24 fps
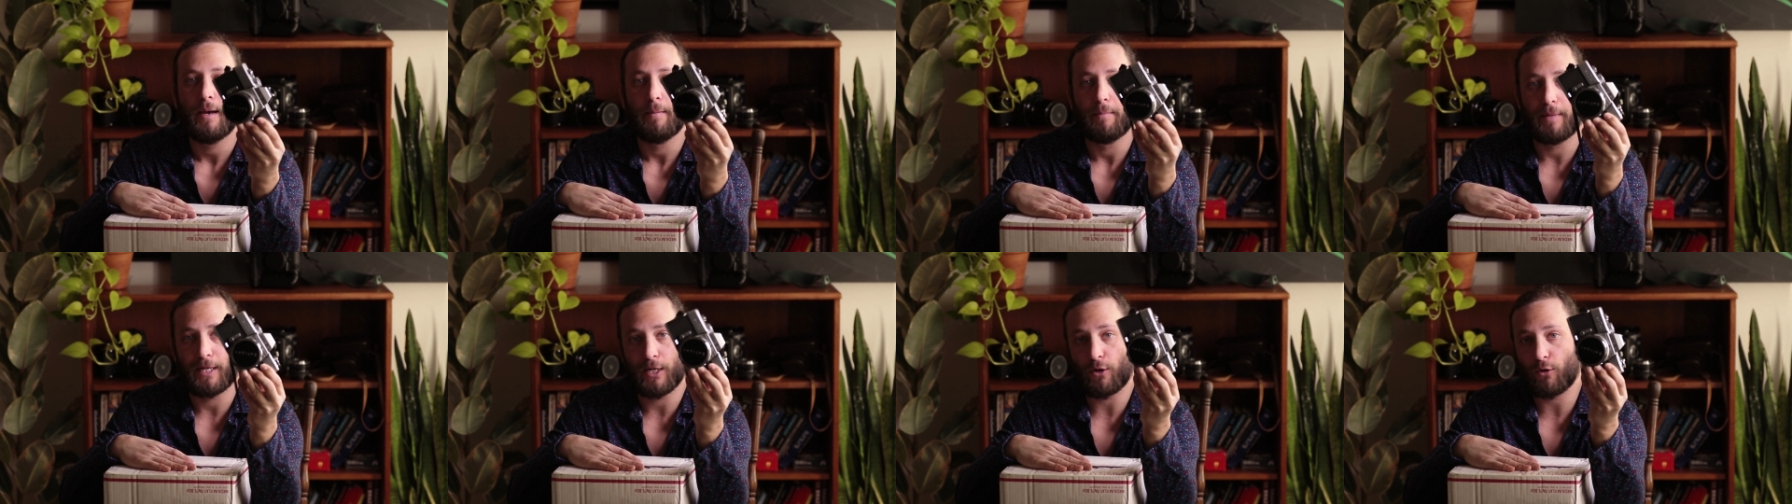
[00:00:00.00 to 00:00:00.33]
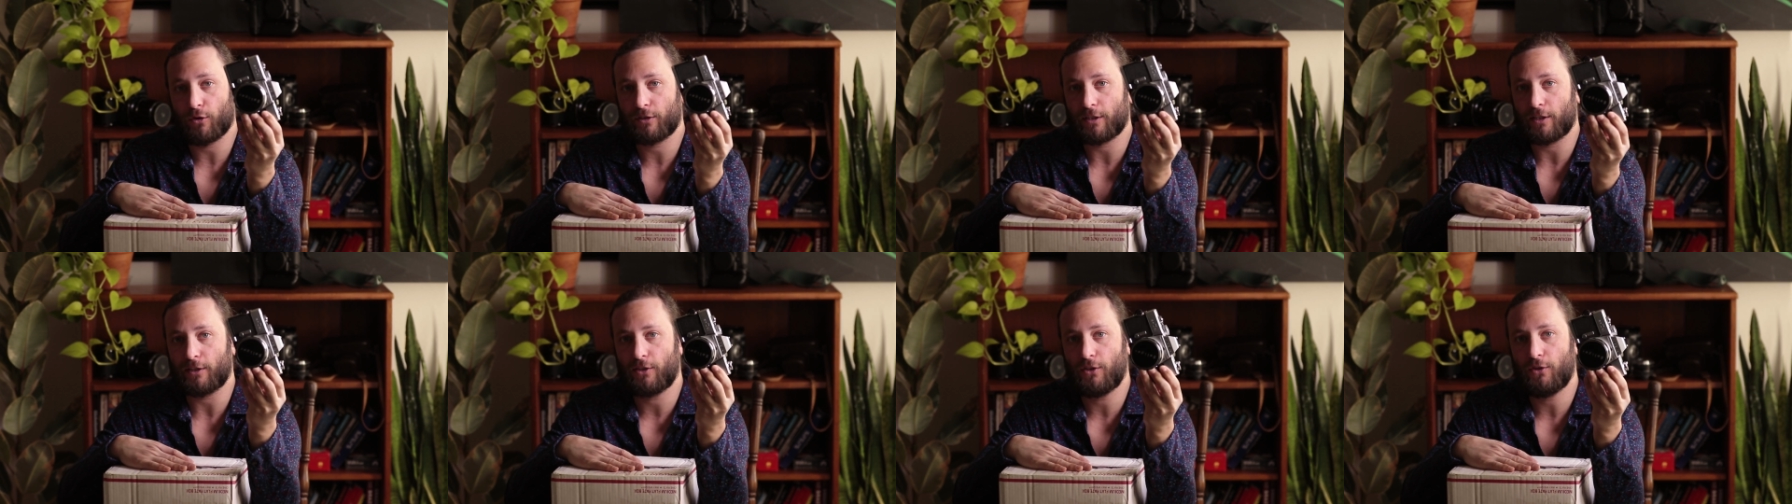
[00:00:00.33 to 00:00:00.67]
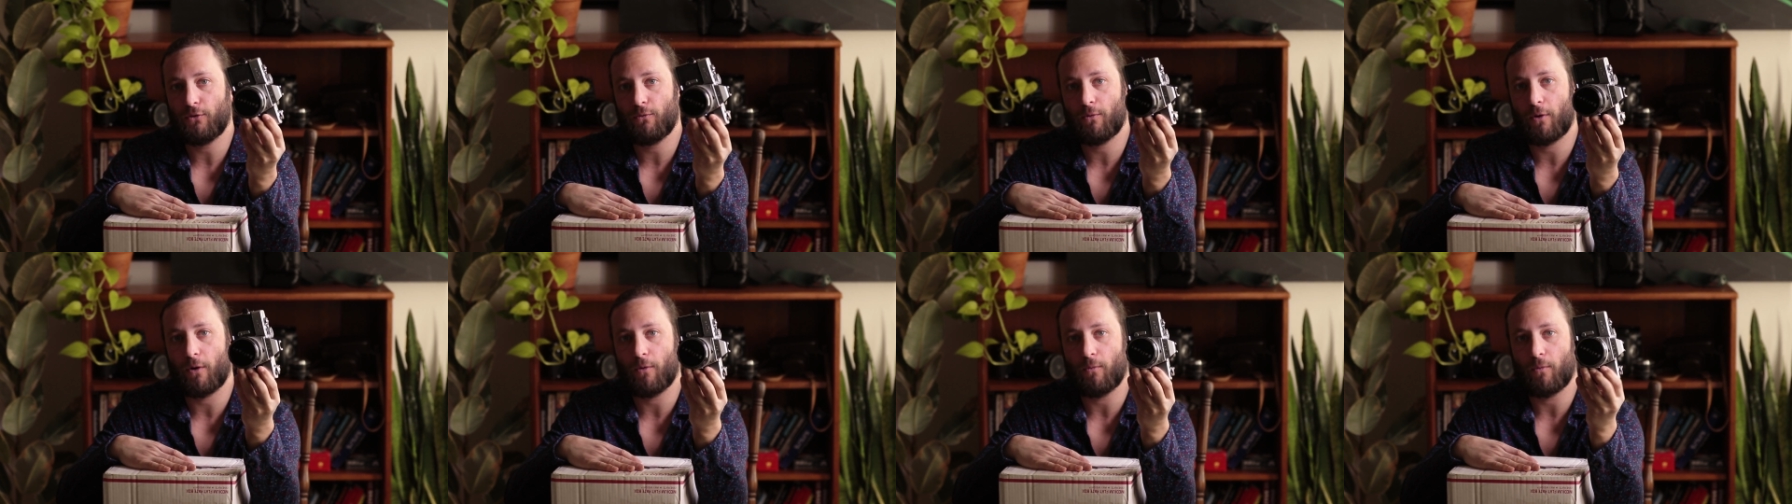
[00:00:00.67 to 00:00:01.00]
Minolta
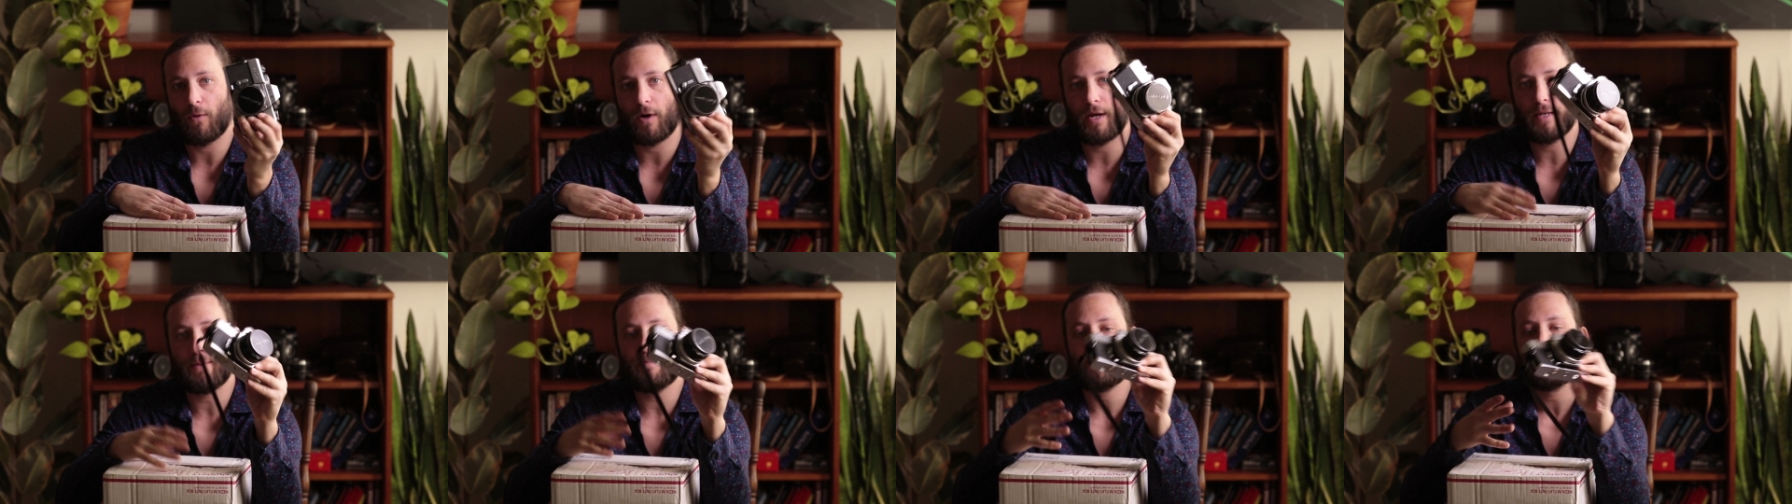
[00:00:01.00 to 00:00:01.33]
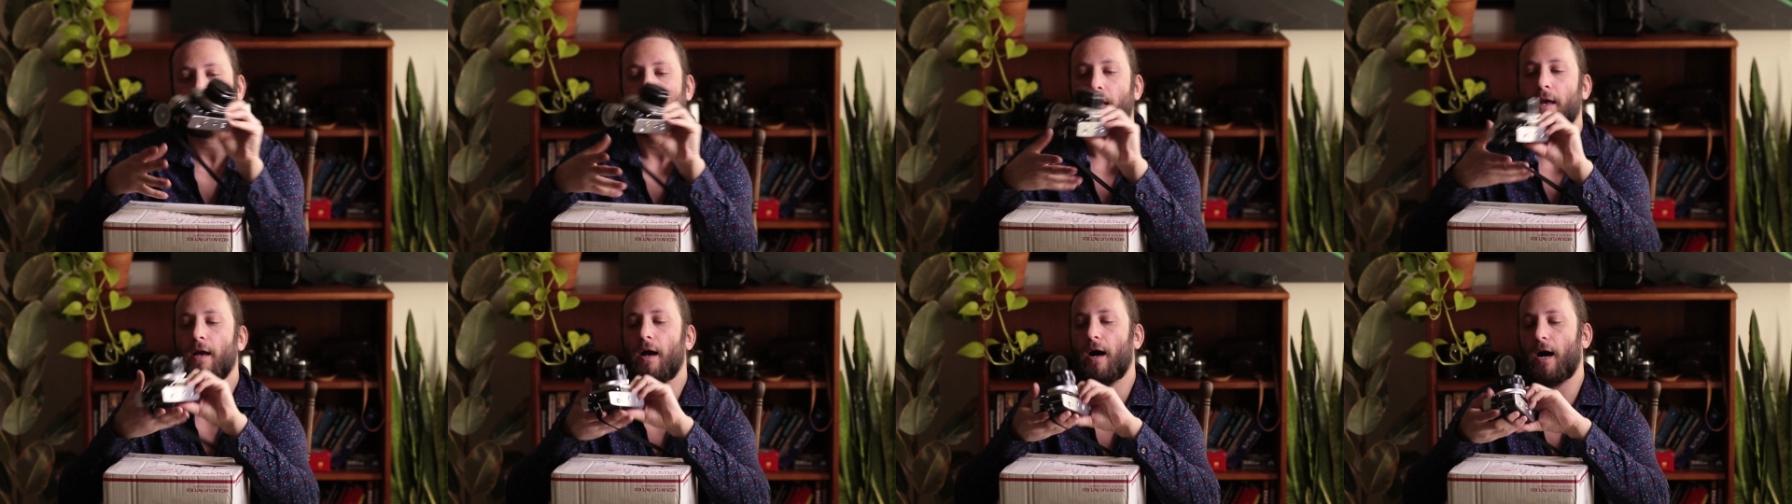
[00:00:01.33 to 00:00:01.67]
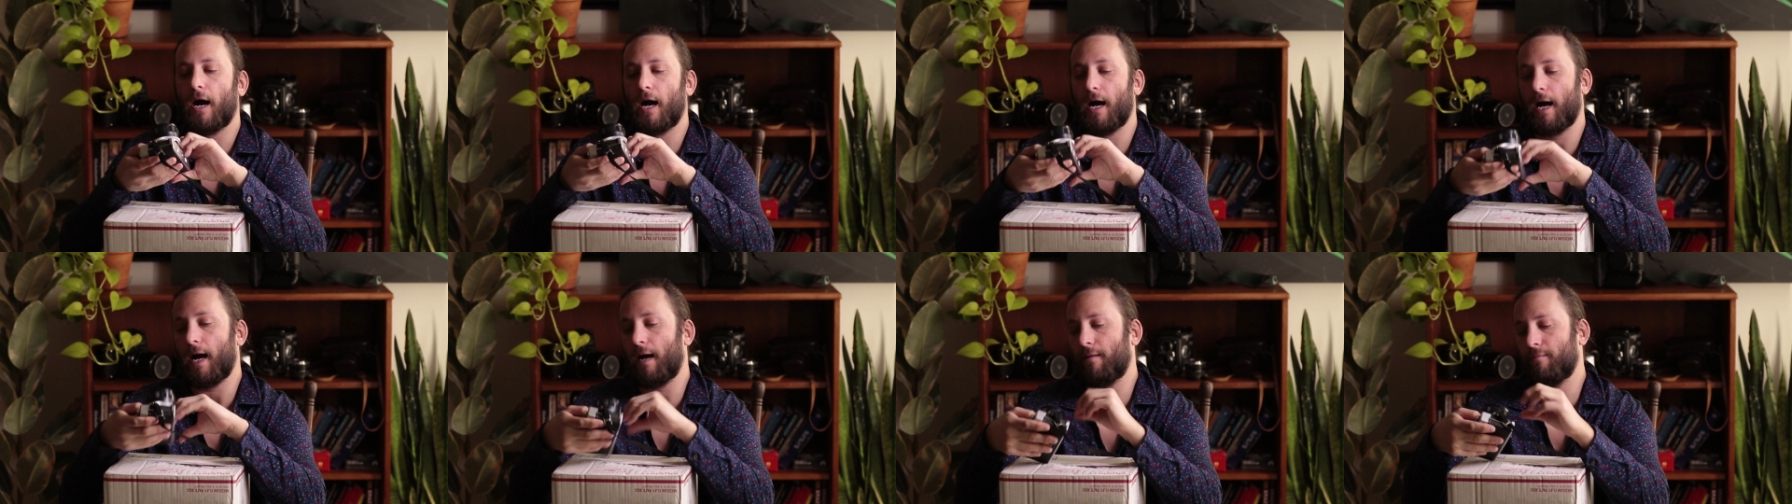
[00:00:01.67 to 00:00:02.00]
201.
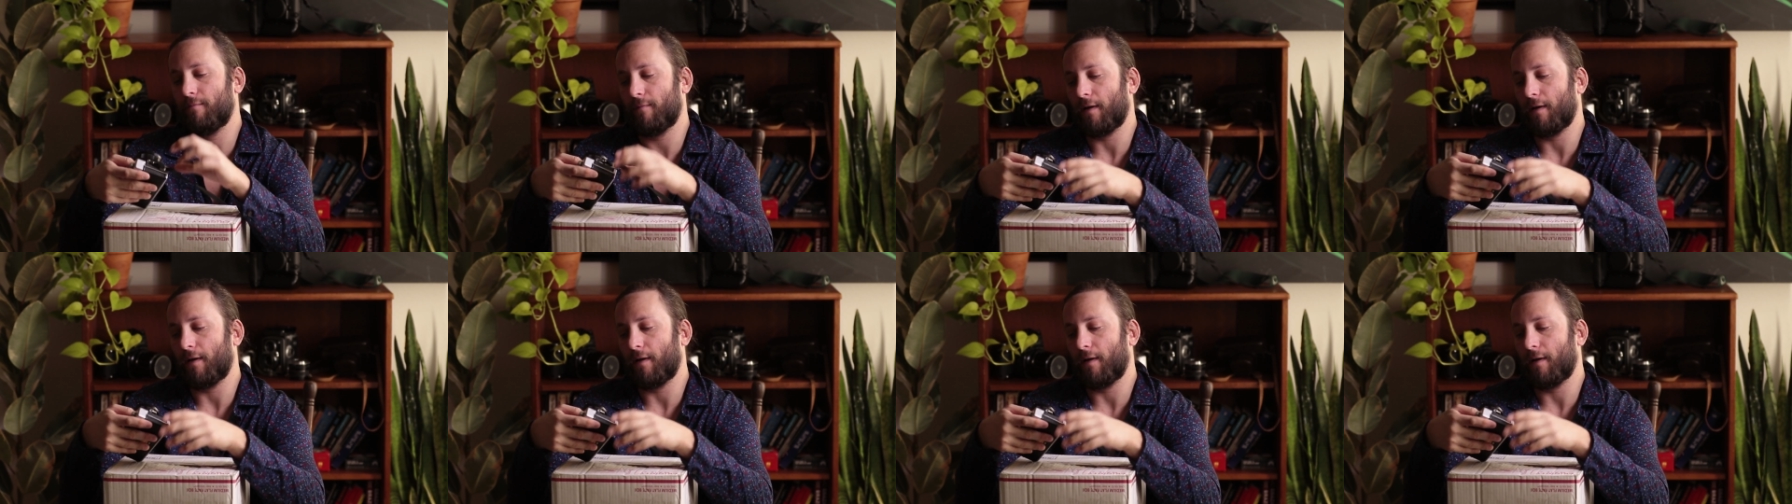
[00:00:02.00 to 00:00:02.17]
Uh,